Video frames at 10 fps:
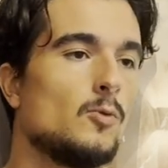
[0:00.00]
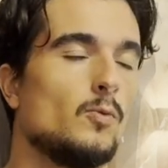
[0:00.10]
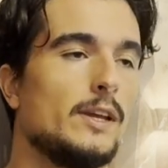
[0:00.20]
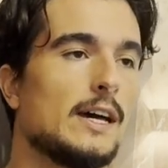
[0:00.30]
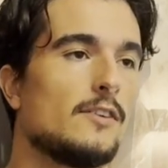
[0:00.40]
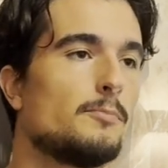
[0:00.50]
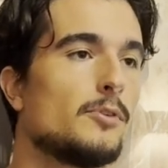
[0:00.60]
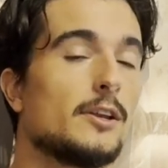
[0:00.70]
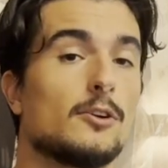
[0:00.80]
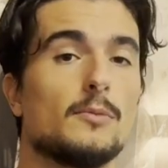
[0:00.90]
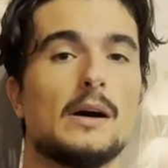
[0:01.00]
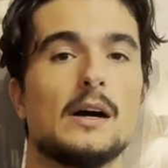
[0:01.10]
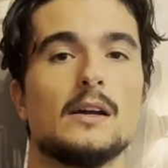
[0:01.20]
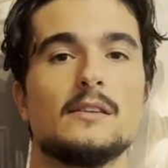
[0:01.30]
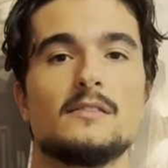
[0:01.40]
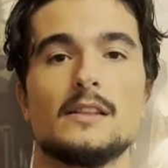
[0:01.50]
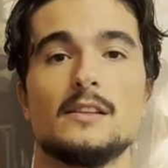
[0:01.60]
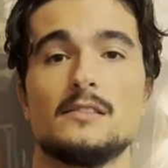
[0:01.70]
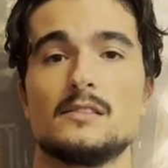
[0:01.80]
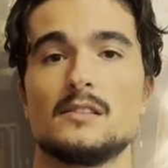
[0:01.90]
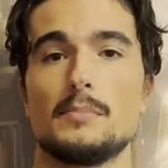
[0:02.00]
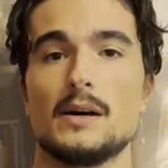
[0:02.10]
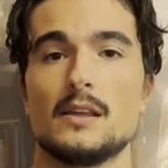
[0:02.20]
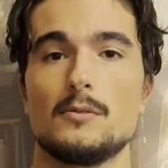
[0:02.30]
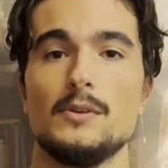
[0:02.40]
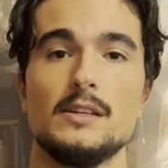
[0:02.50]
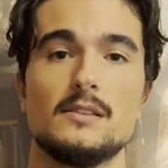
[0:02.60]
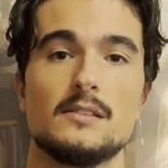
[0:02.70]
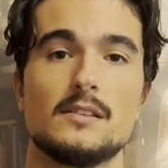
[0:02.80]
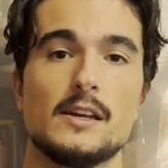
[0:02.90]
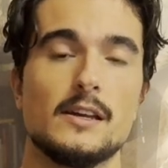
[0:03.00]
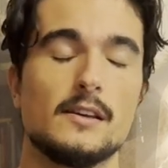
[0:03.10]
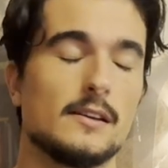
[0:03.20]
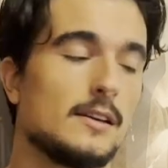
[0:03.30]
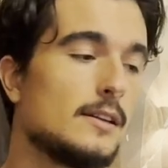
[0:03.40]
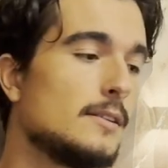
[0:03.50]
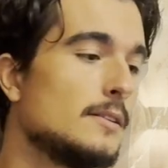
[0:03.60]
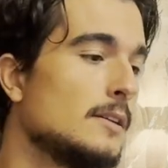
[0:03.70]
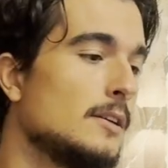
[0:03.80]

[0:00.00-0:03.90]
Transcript: we have put in our minds that this is the path we need to take, and